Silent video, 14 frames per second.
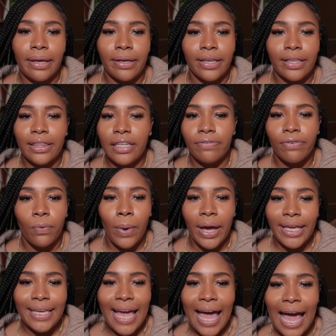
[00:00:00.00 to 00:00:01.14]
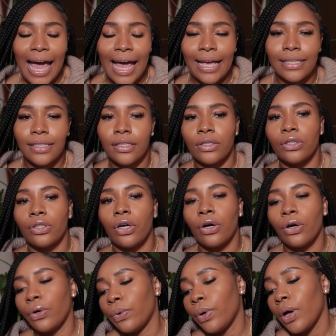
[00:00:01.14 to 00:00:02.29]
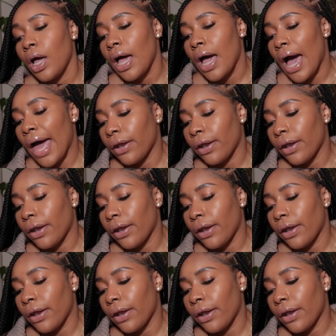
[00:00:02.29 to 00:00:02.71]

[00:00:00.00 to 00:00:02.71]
leave a white cast. So I